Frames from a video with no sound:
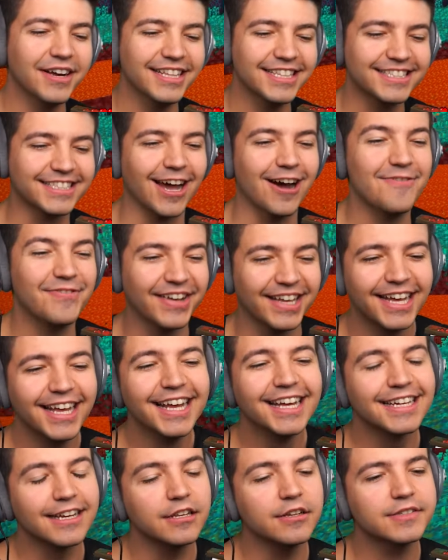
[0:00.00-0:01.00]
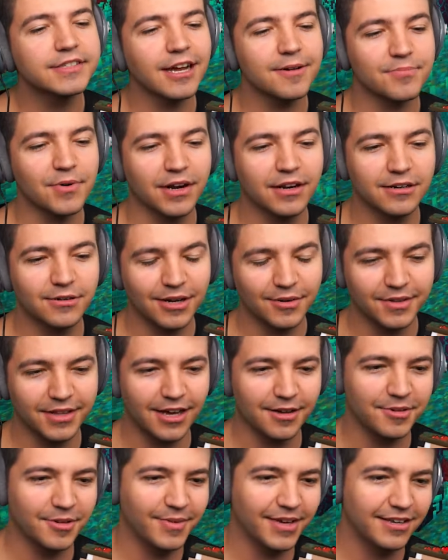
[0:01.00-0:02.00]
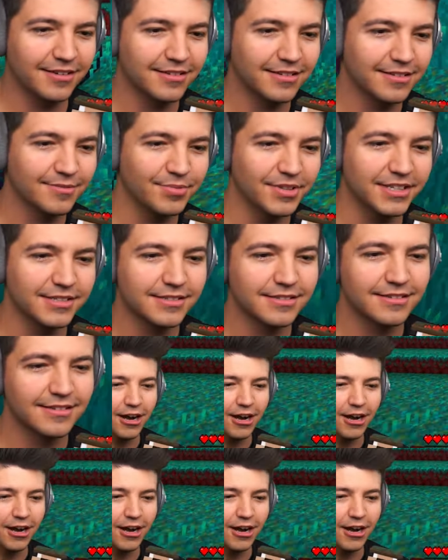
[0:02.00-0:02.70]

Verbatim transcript: he's not. Can you stop running away without me, man? Please. All